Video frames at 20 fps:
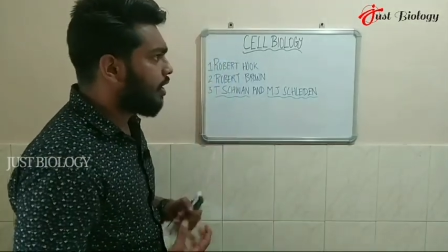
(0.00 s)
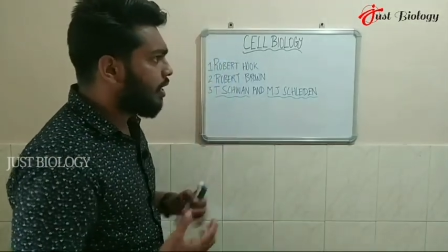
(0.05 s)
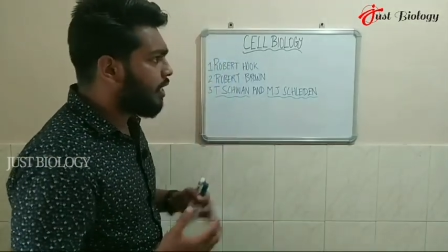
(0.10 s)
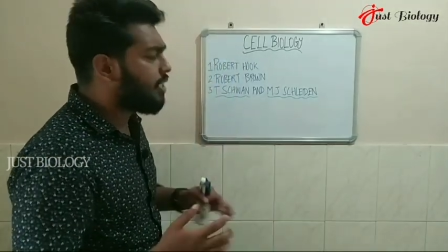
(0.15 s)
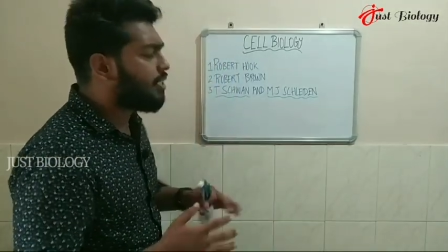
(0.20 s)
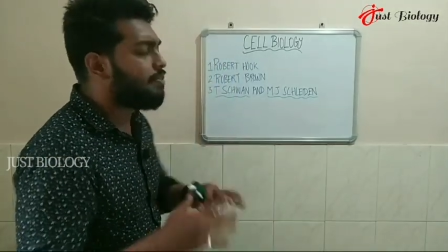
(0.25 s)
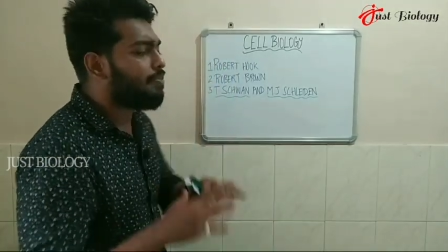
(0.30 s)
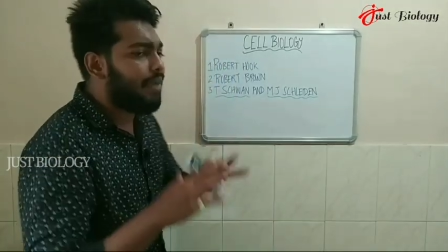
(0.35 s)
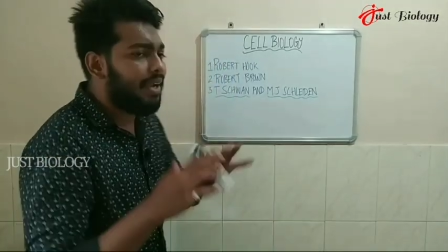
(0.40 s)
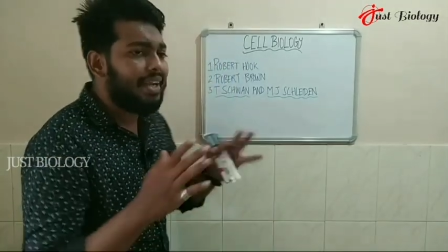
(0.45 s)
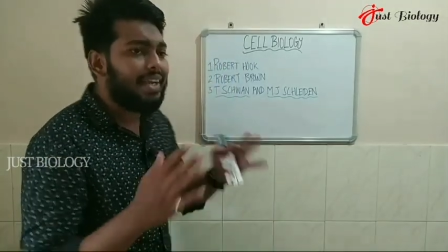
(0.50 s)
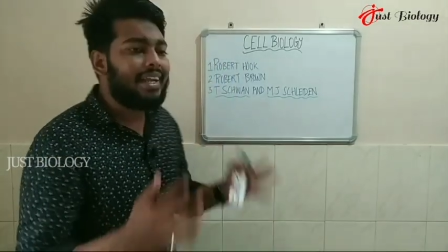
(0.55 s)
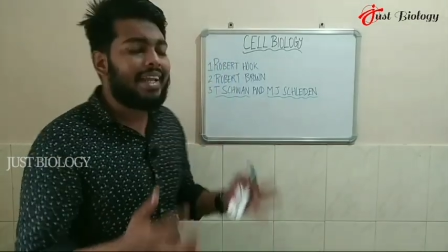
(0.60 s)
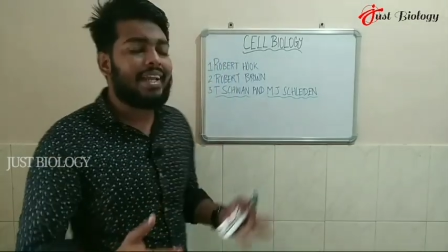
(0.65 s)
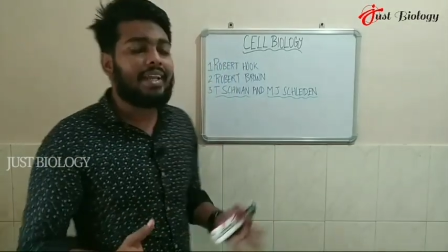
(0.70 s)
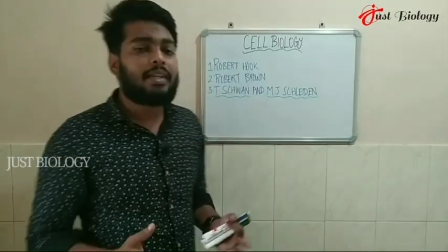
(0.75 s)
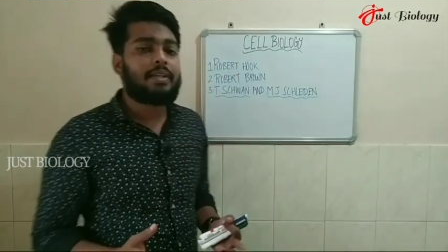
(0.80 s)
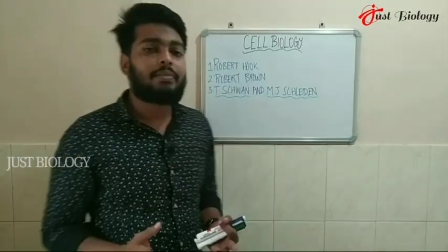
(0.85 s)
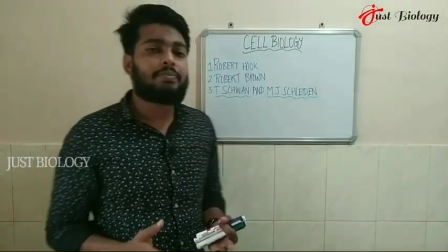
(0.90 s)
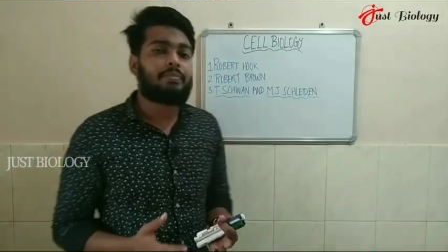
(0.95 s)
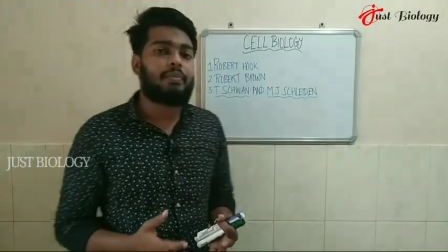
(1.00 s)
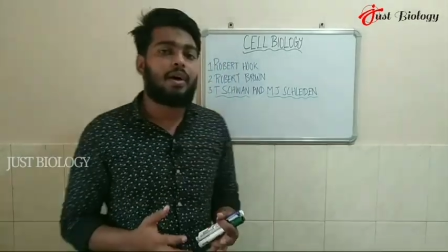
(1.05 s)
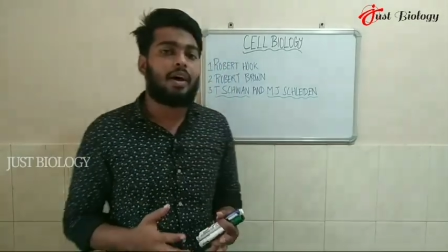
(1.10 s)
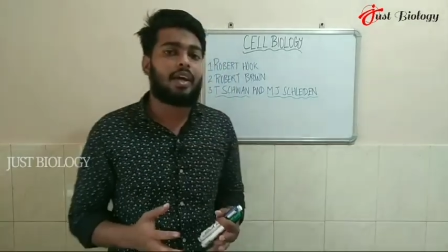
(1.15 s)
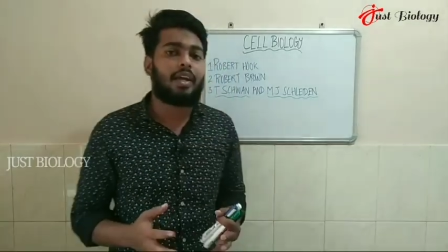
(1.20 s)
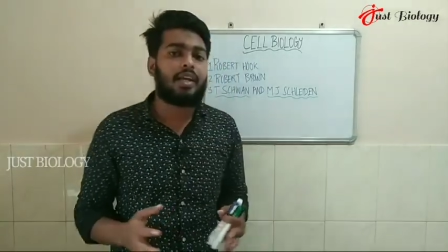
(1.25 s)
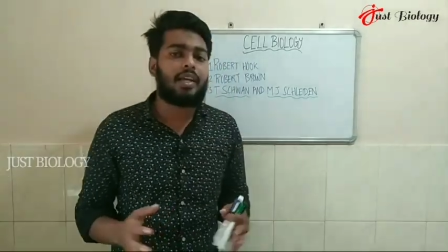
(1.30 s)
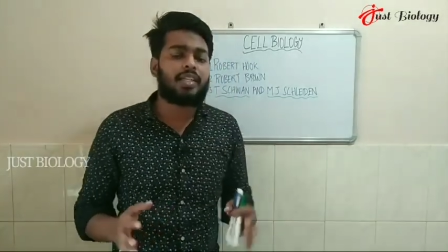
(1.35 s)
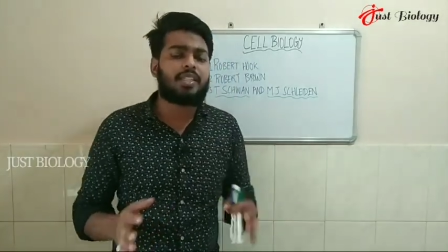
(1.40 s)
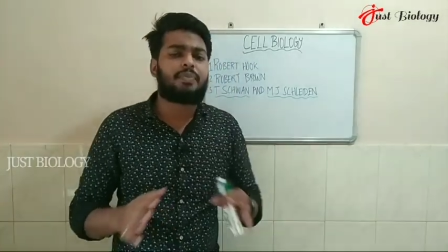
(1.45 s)
is maintained
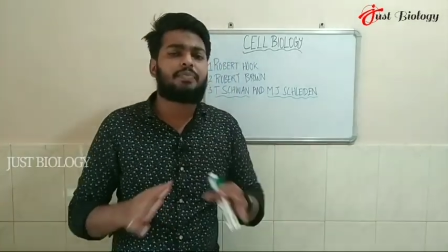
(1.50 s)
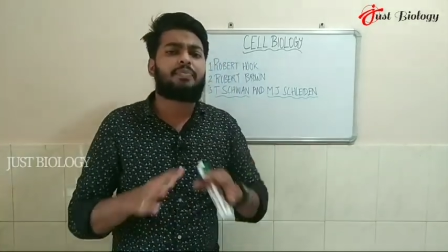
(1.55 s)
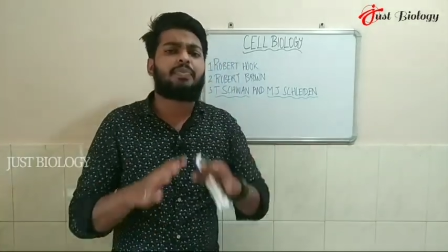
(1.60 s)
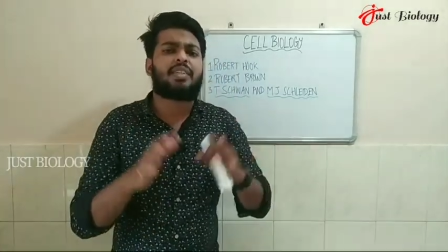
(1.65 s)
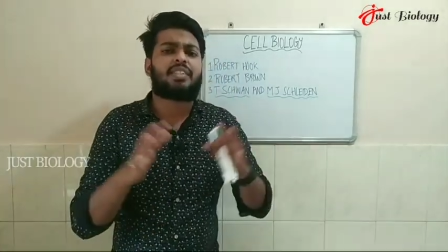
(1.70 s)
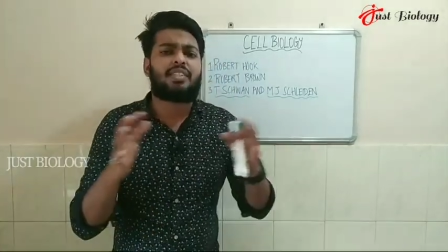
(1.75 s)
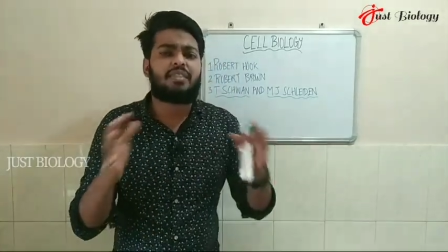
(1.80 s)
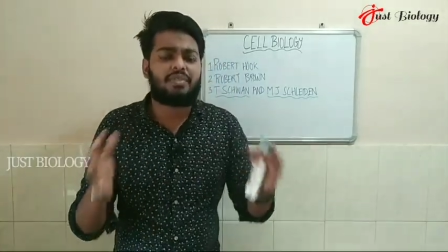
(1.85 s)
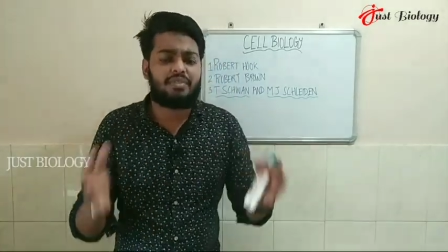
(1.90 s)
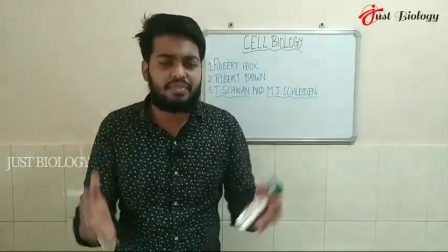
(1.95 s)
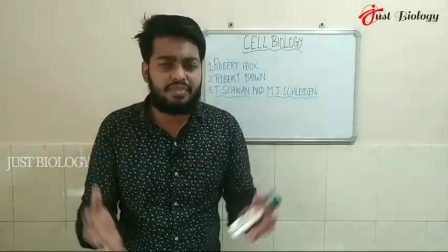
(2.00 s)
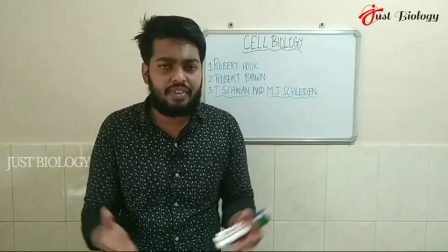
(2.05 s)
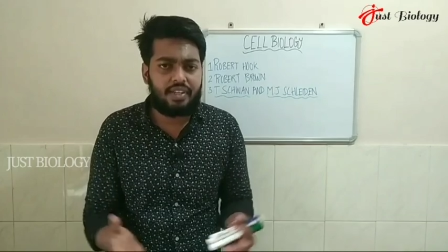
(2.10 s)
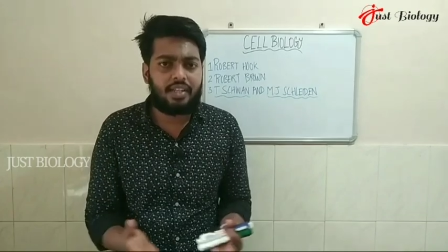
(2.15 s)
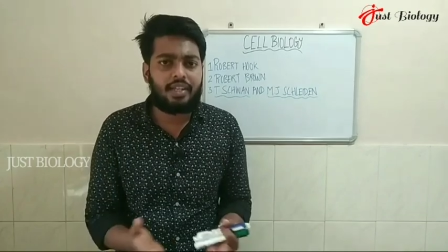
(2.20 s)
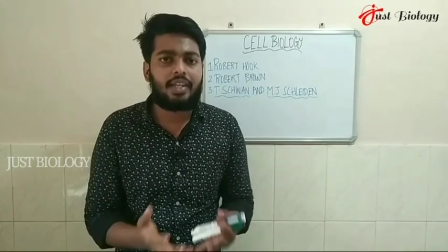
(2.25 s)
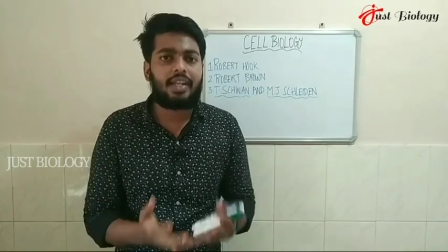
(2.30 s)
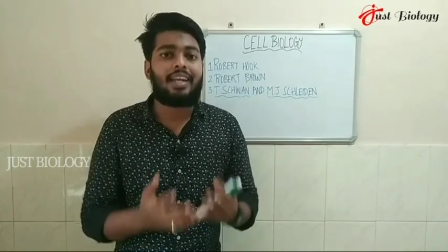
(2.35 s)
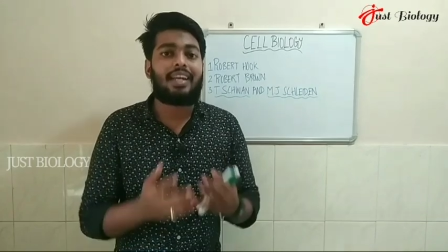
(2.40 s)
by a specific